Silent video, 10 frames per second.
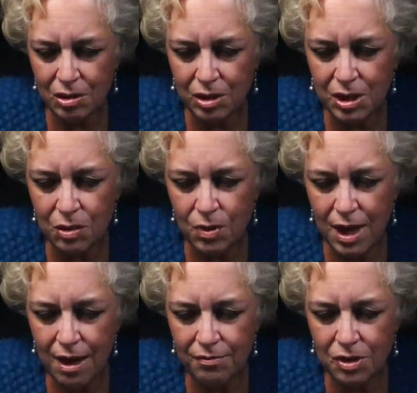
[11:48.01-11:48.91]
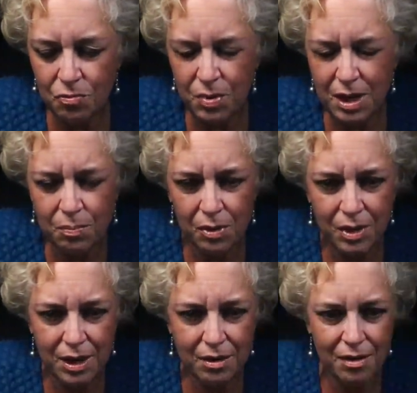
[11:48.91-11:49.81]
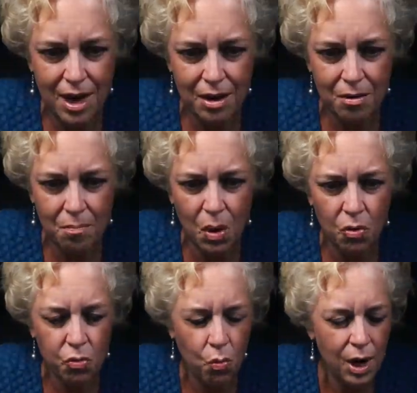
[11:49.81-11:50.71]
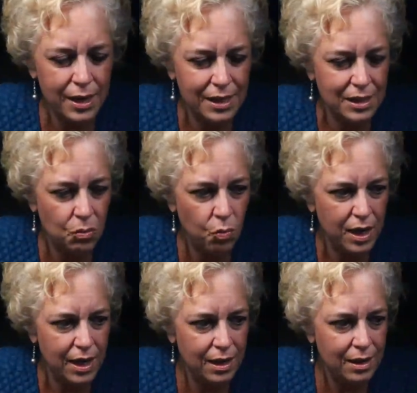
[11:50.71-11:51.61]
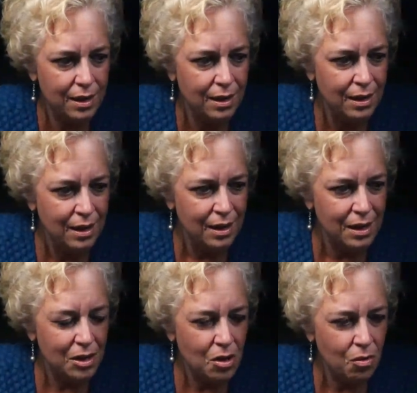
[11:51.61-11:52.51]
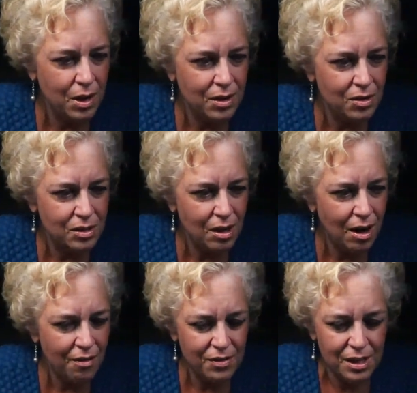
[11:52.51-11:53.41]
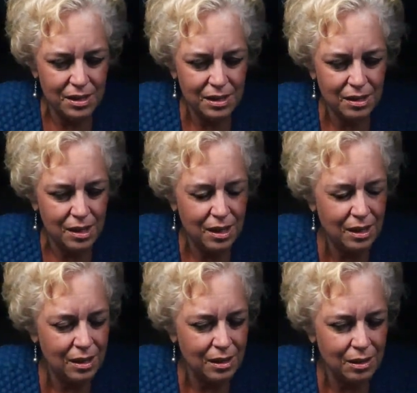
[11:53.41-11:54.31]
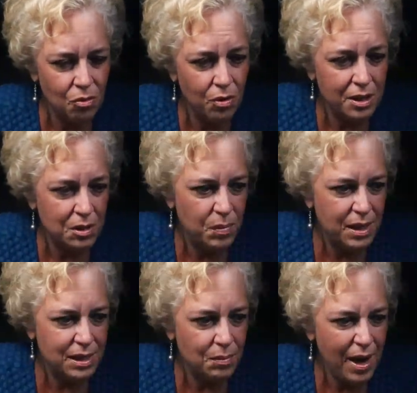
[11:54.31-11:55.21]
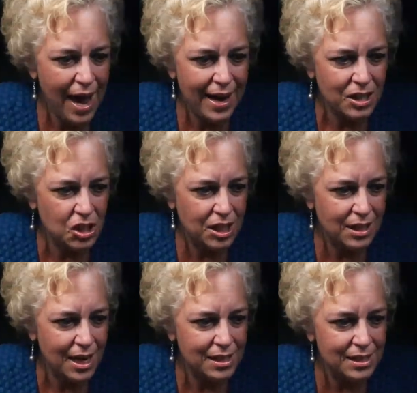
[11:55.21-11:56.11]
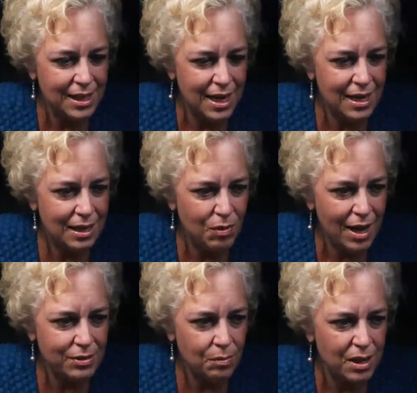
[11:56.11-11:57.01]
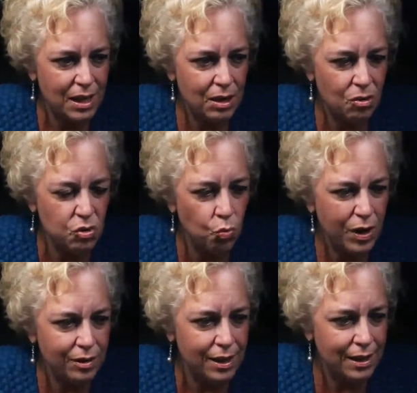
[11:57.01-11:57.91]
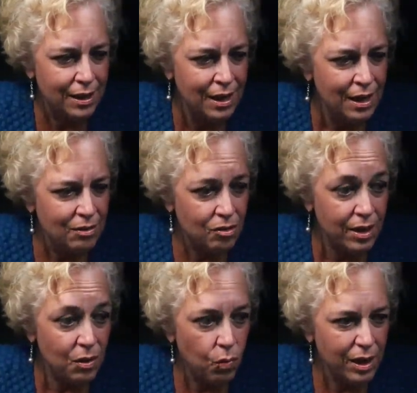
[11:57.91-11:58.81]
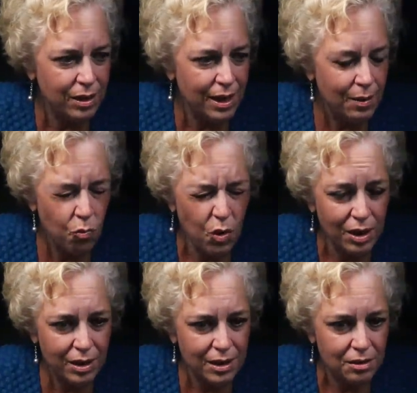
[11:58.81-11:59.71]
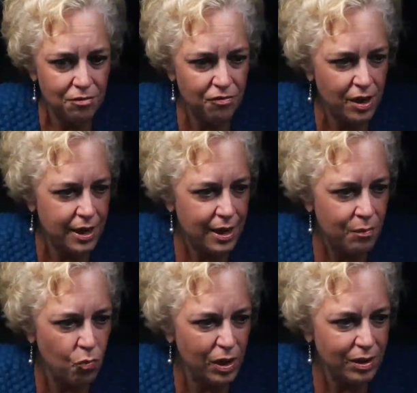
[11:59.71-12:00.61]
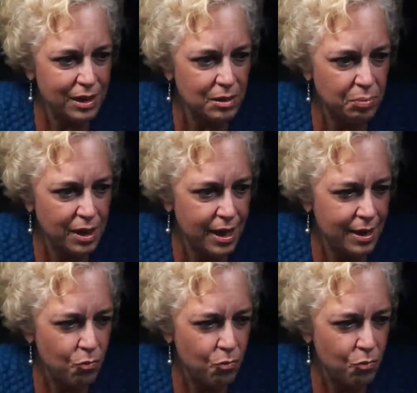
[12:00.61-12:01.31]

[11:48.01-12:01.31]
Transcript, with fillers: It looks like we have two people here that are both wanting to win you know, and there's obviously going to be some action that is taken. We have somebody here who's willing. They're like willing. I'm willing to fight. I'm willing to play.